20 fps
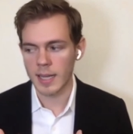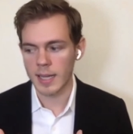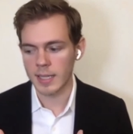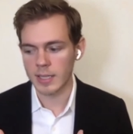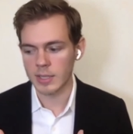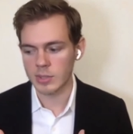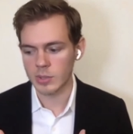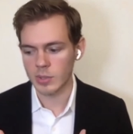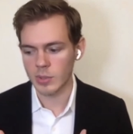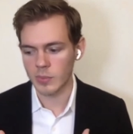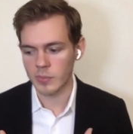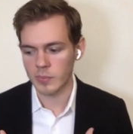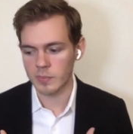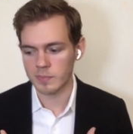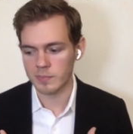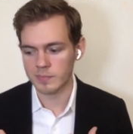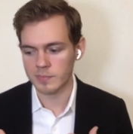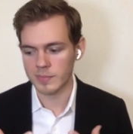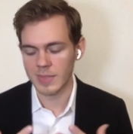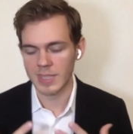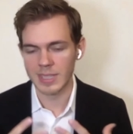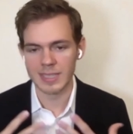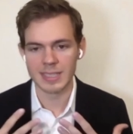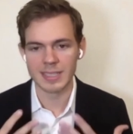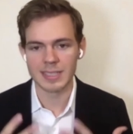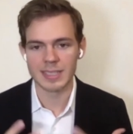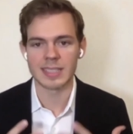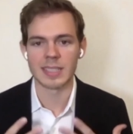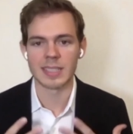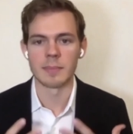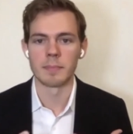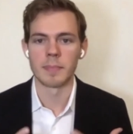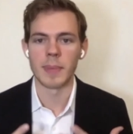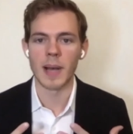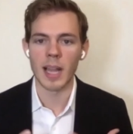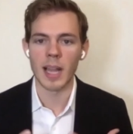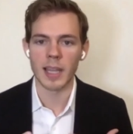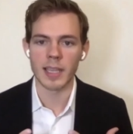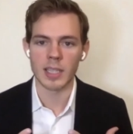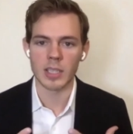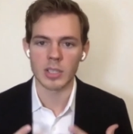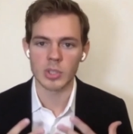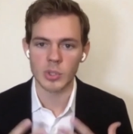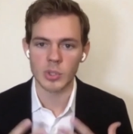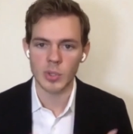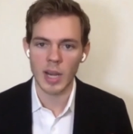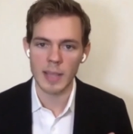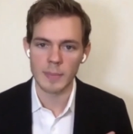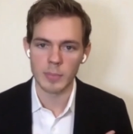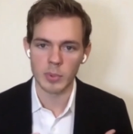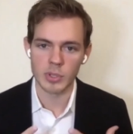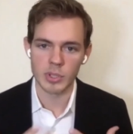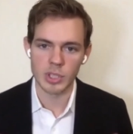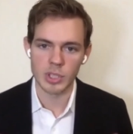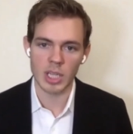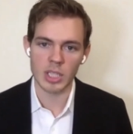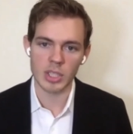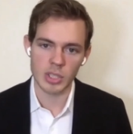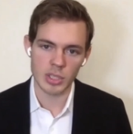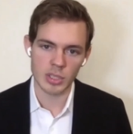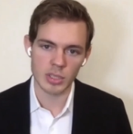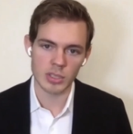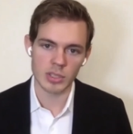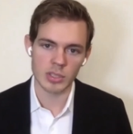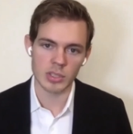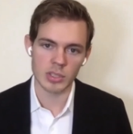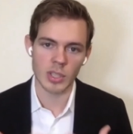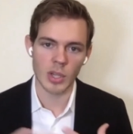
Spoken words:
sort of symbolic tribal gestures